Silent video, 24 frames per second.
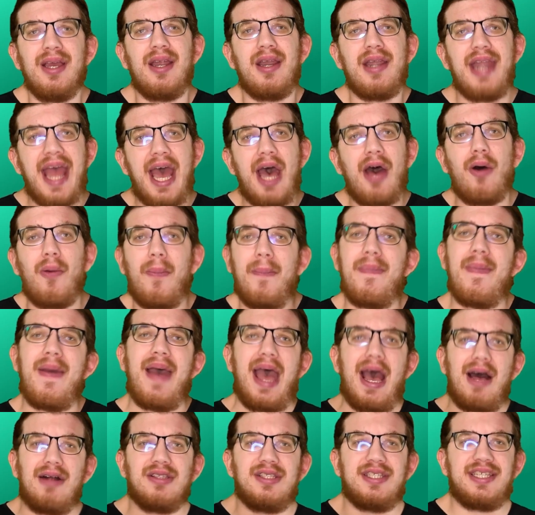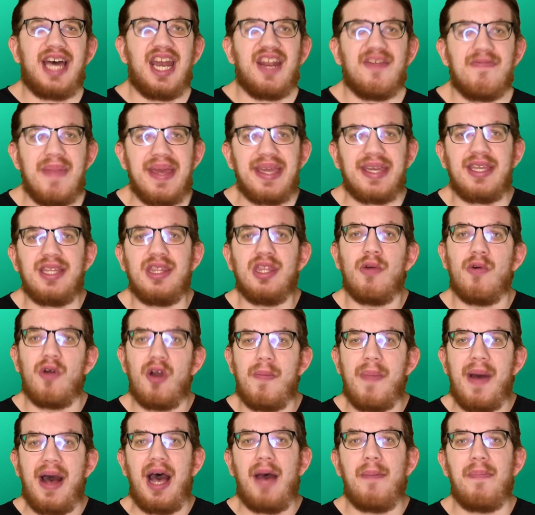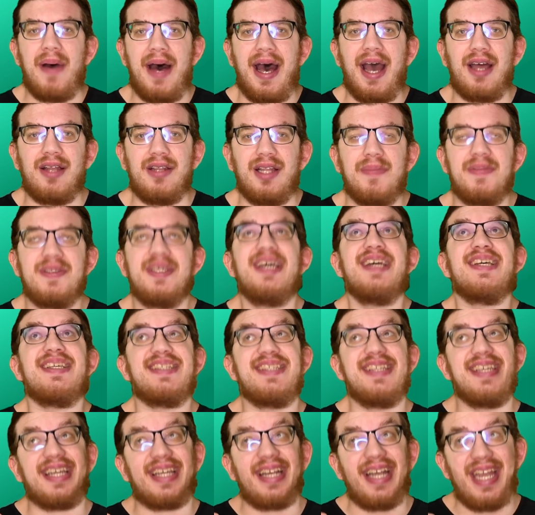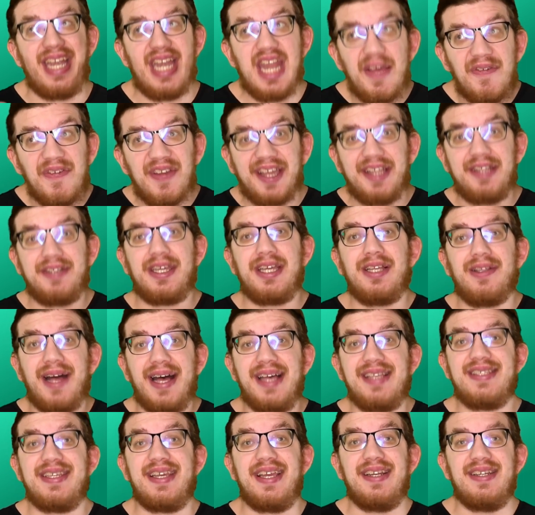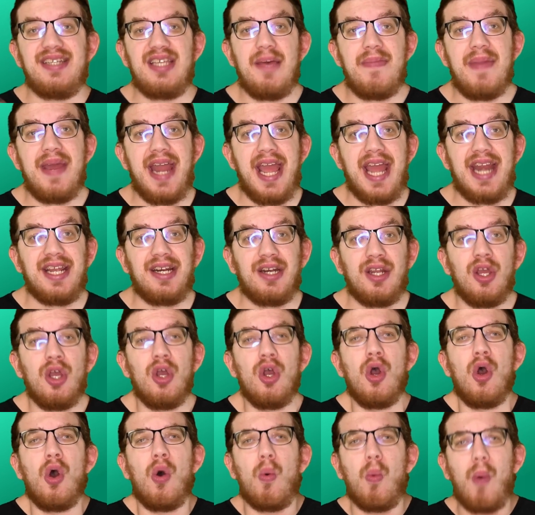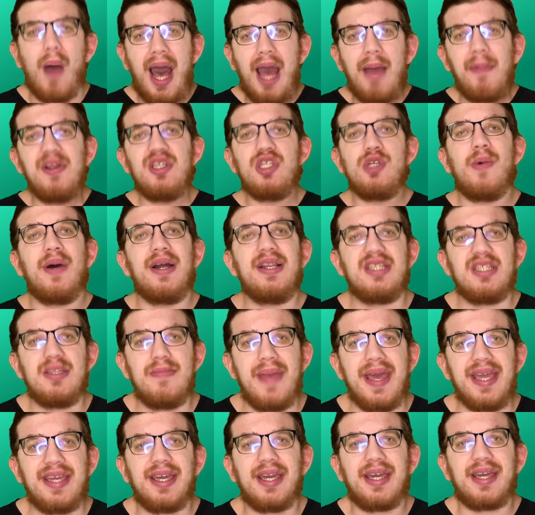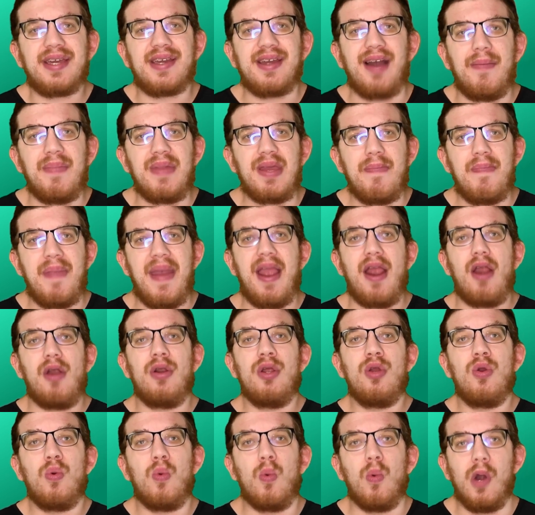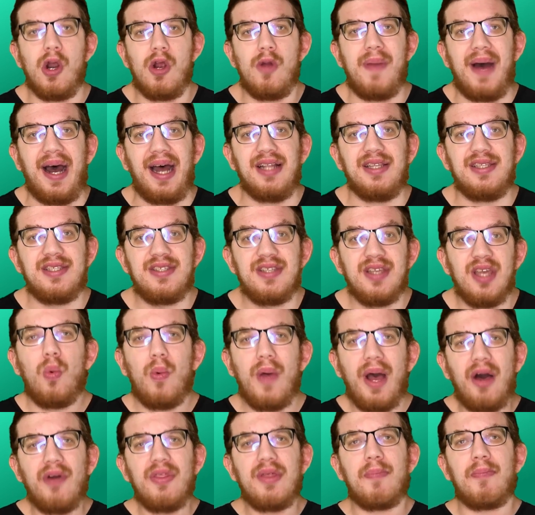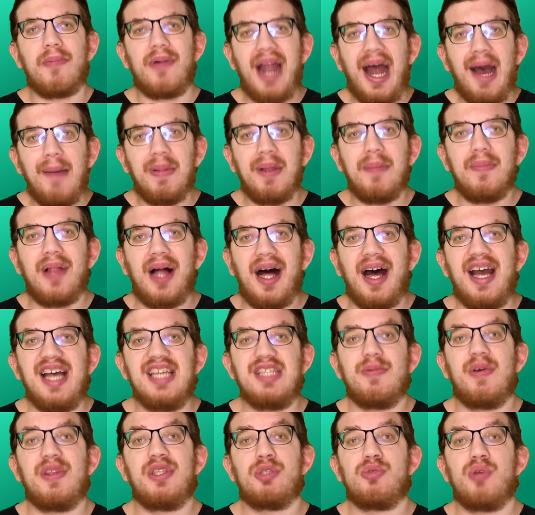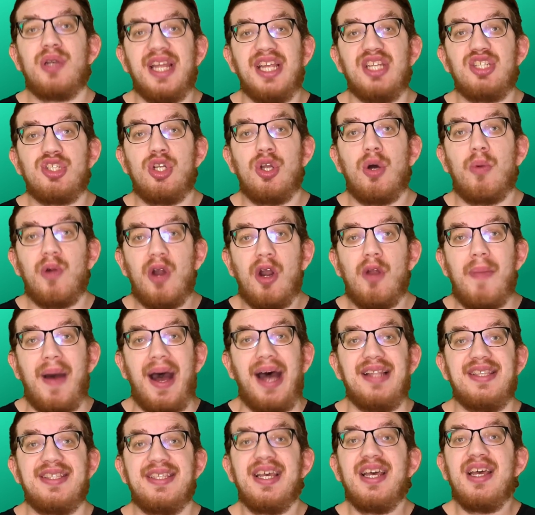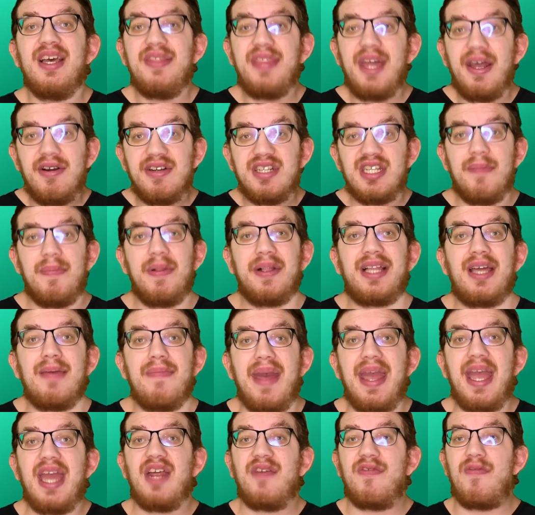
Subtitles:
Now, outside of making the robot apocalypse significantly less intimidating, why would you want to make gummy bear robots? Well, the problem lies with traditional robots that are typically made